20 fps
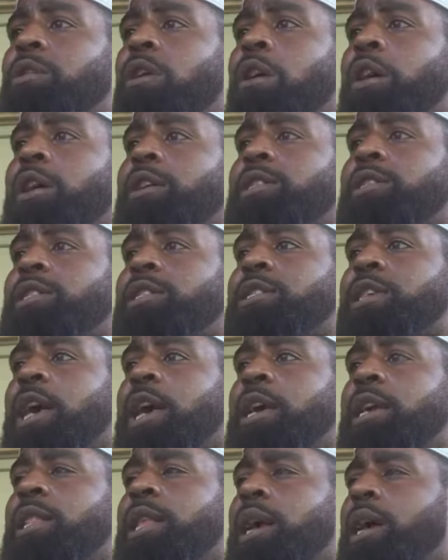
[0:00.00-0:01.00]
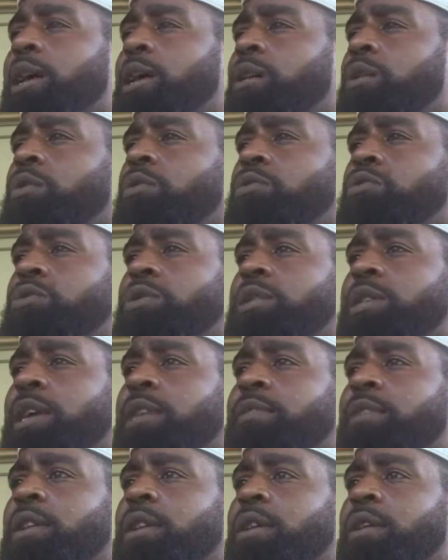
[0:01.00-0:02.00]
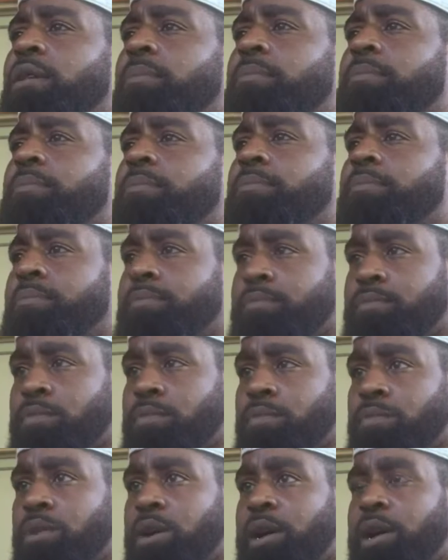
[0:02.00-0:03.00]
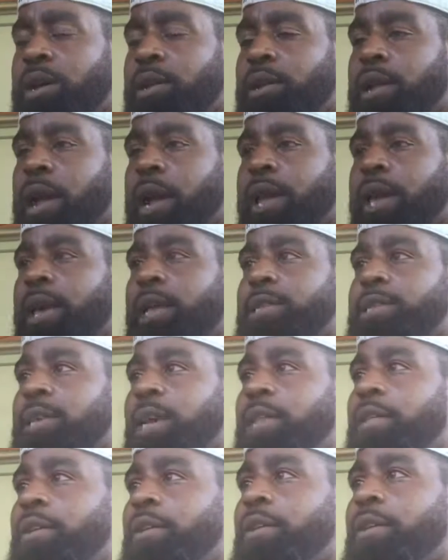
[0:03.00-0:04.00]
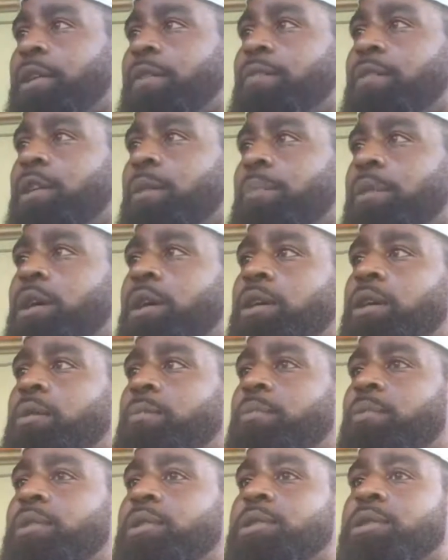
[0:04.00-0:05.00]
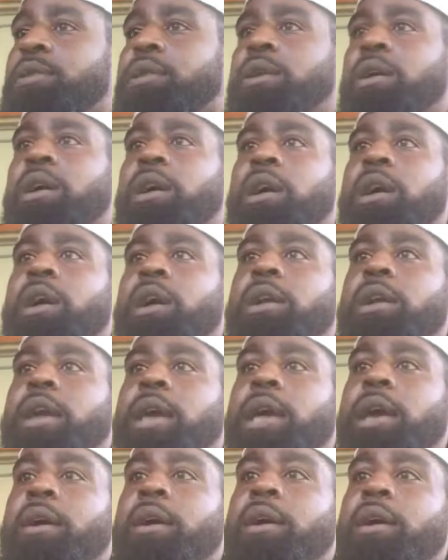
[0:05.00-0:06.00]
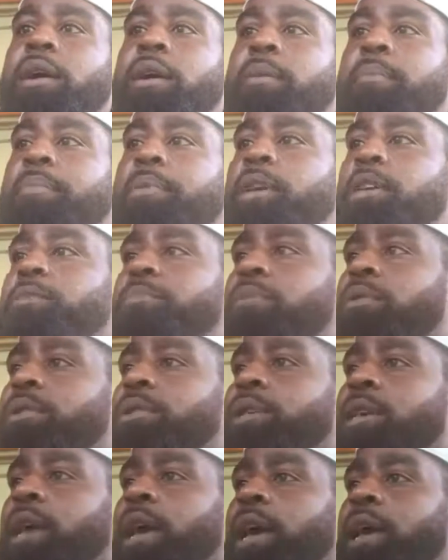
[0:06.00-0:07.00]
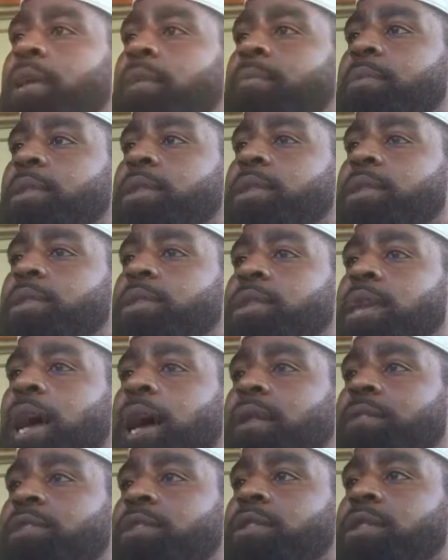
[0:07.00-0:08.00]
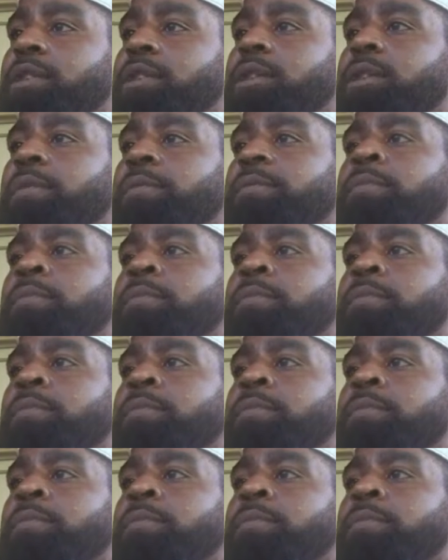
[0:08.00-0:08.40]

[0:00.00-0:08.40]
hard to say like who's giving up what. I can't say they're giving up 100 points, 100 plus points a game because obviously